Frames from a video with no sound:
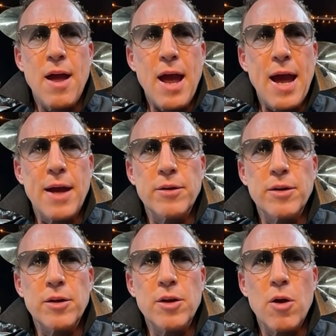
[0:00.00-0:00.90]
And
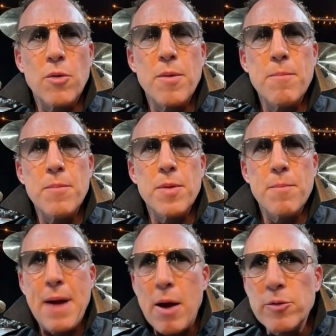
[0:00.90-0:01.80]
the
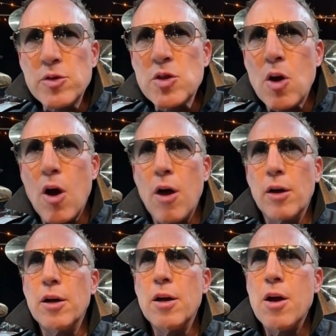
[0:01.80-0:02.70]
mountain song